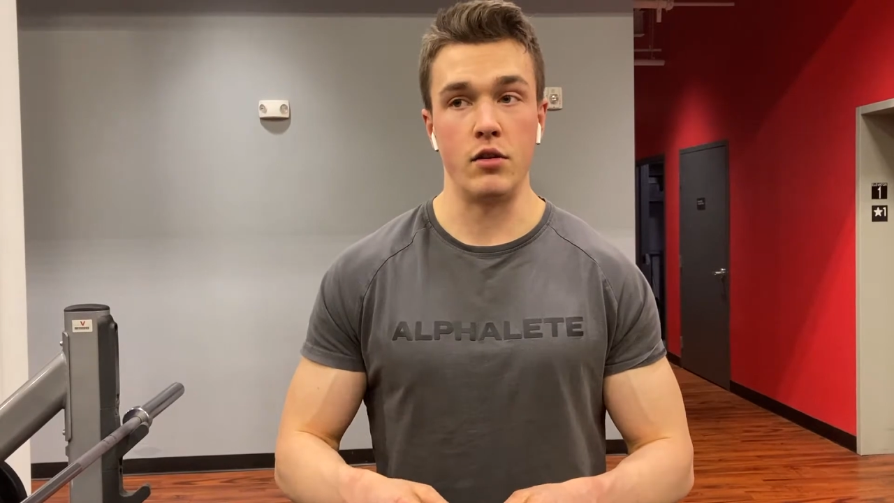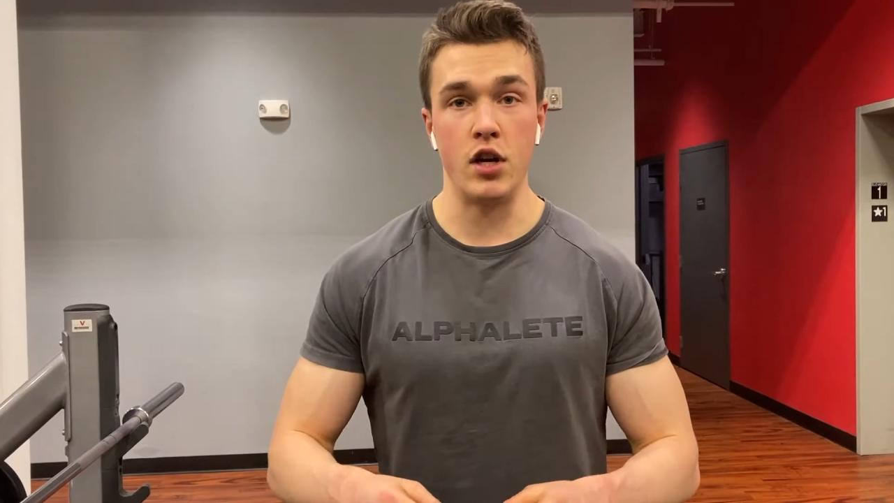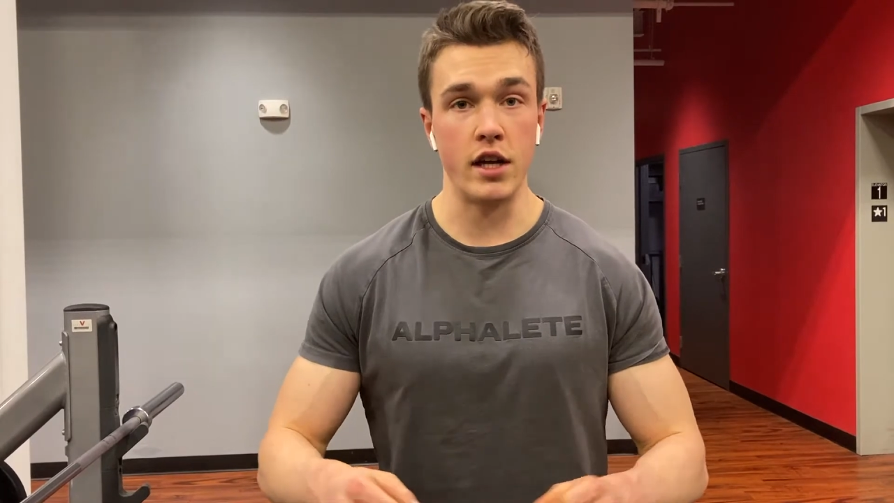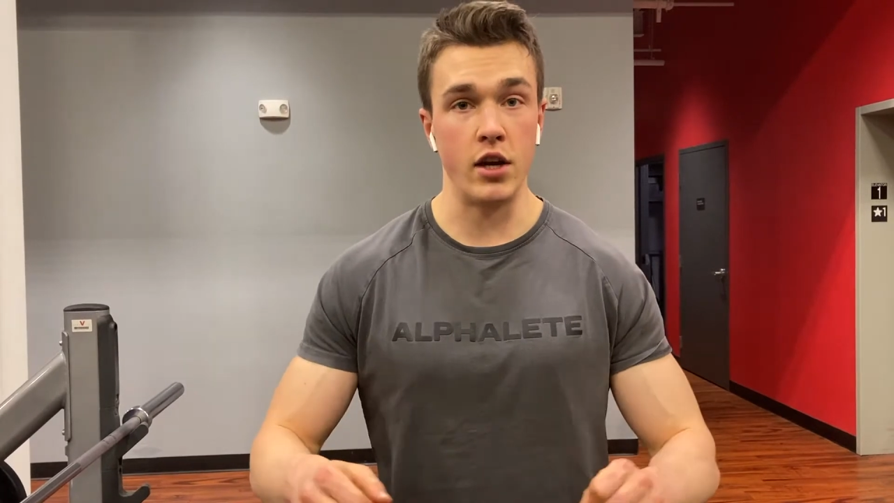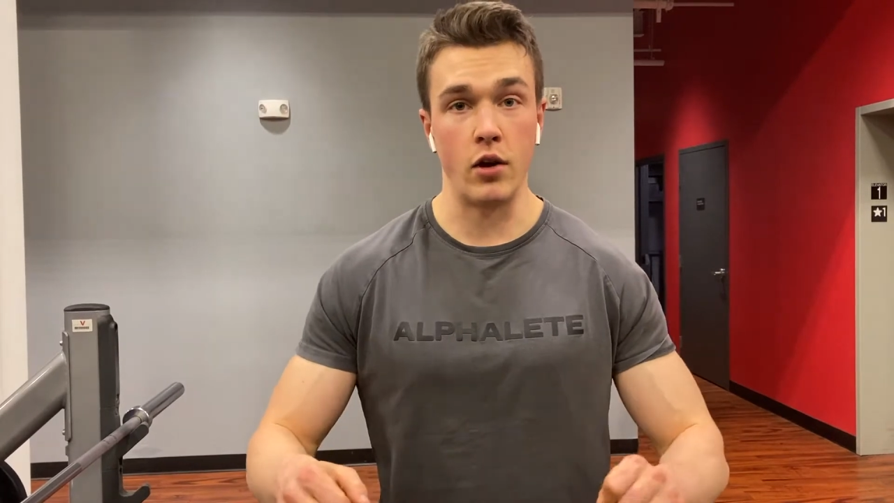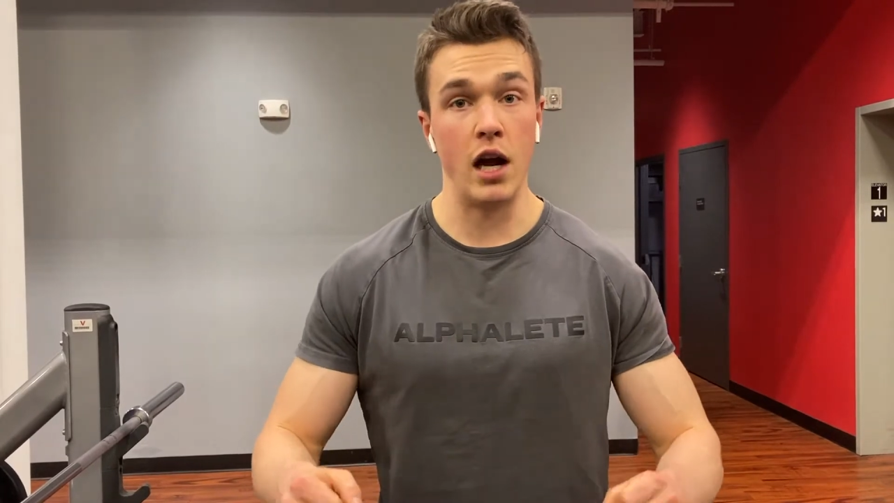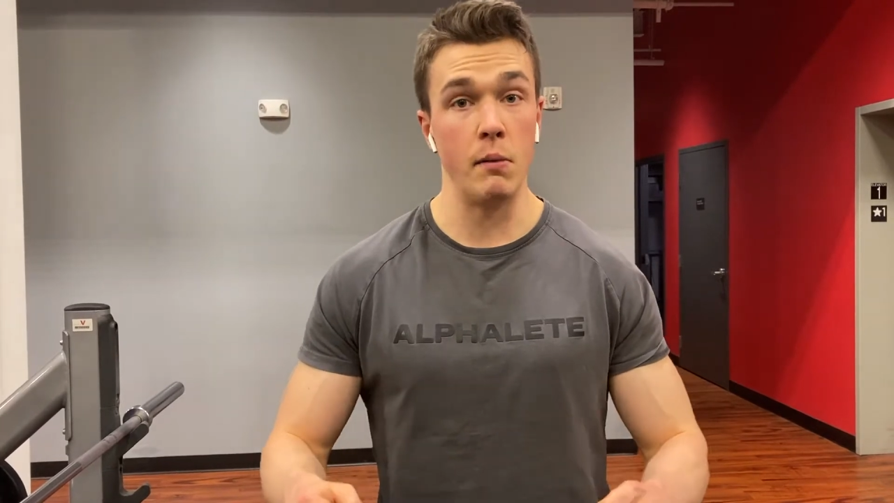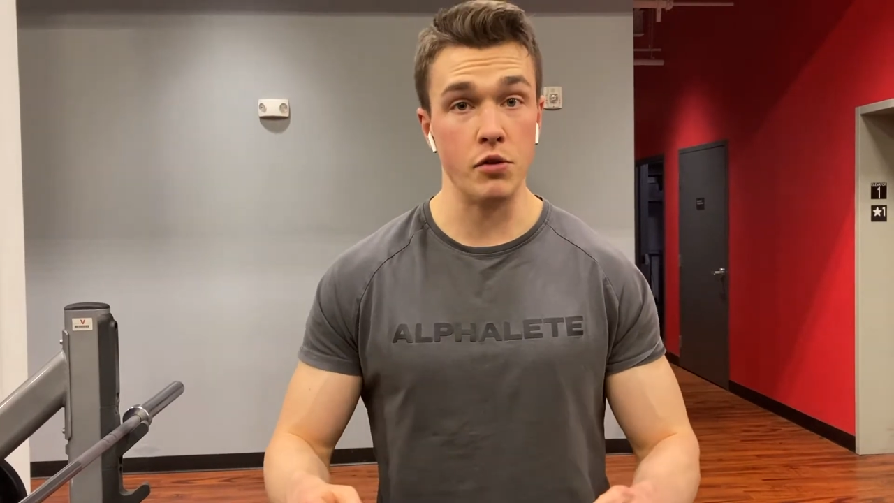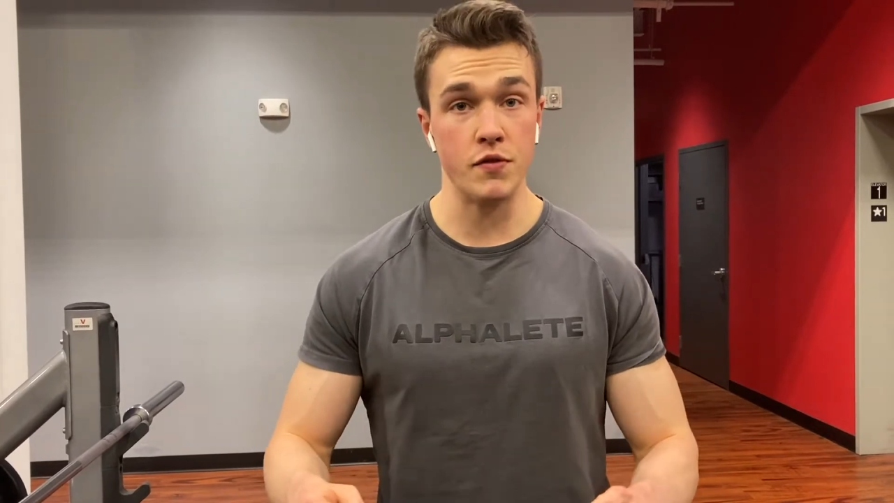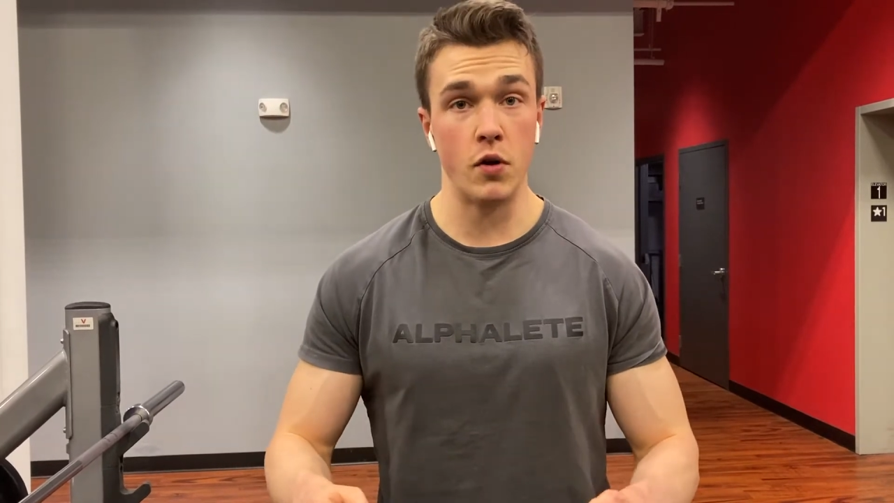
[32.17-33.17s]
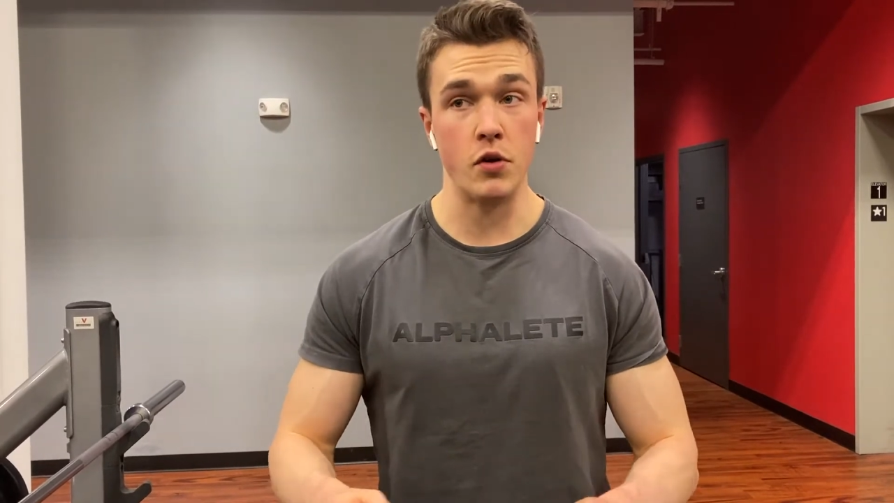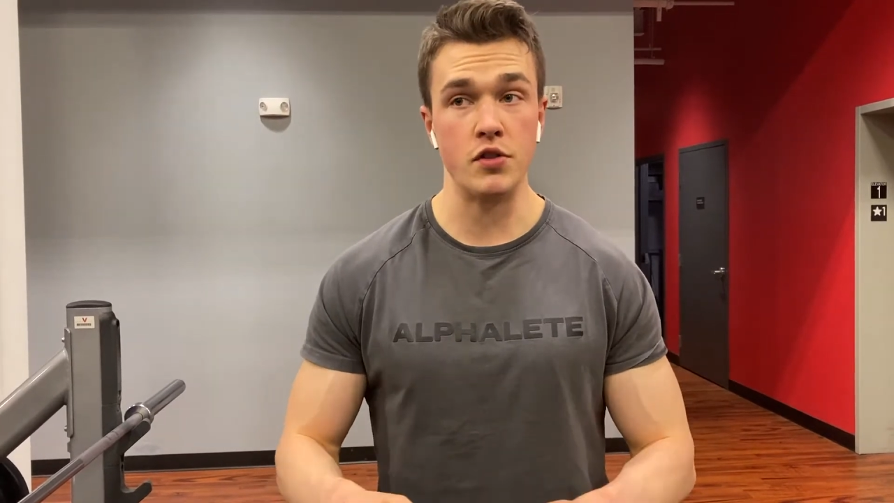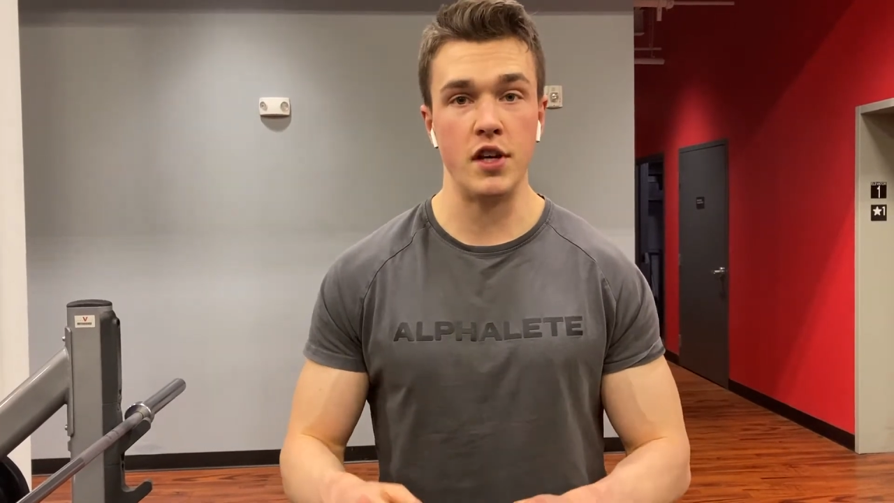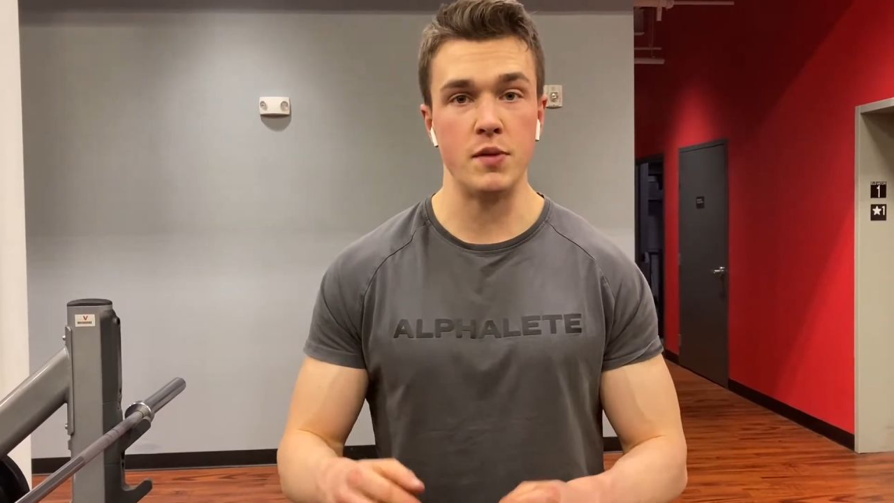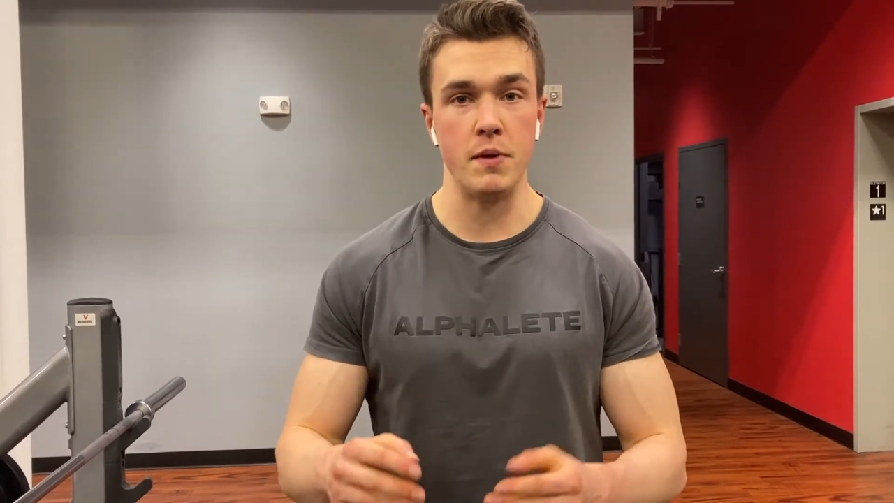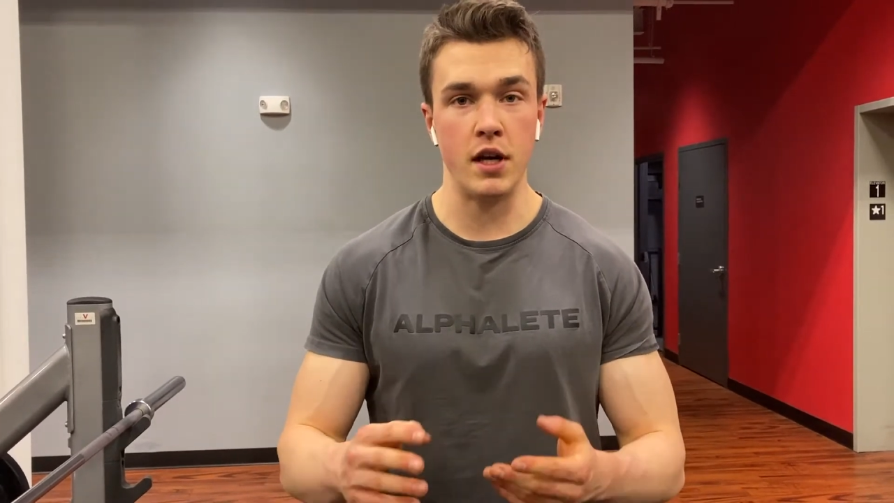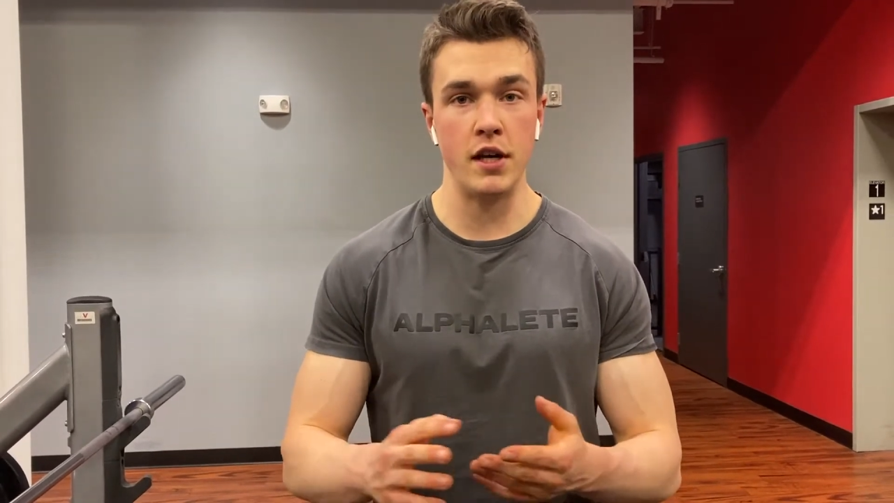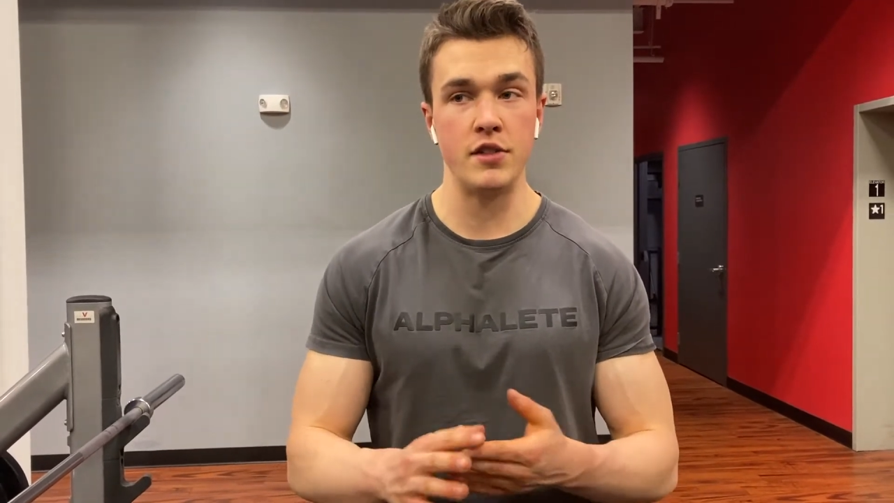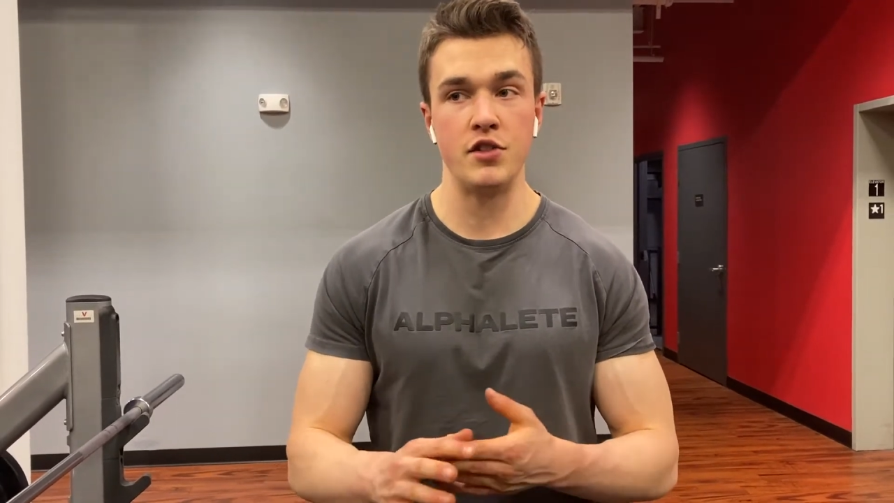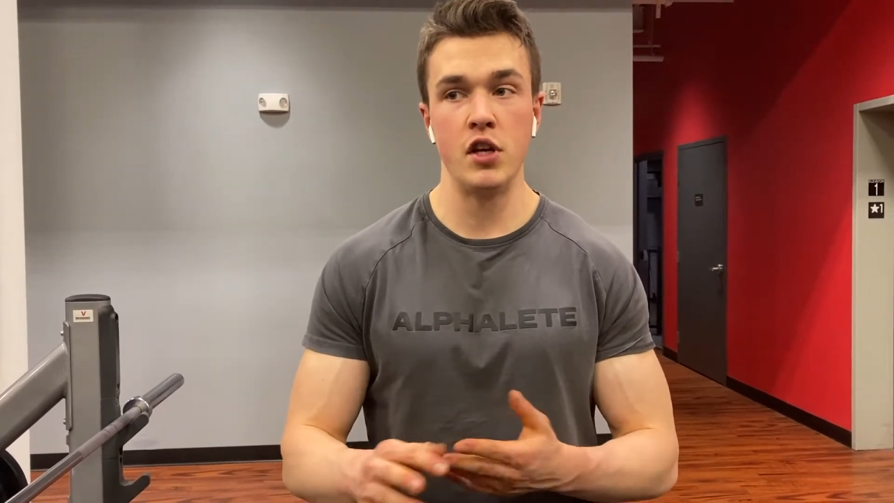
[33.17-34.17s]
tucking our elbows first is
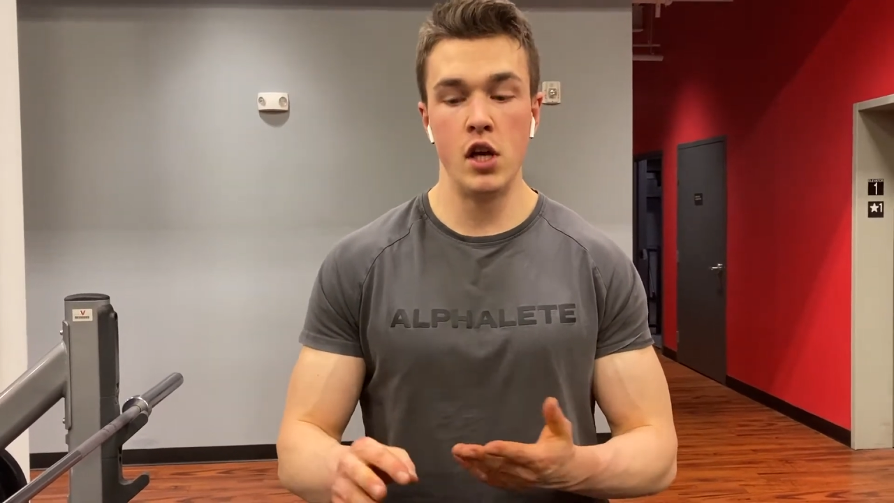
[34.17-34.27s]
because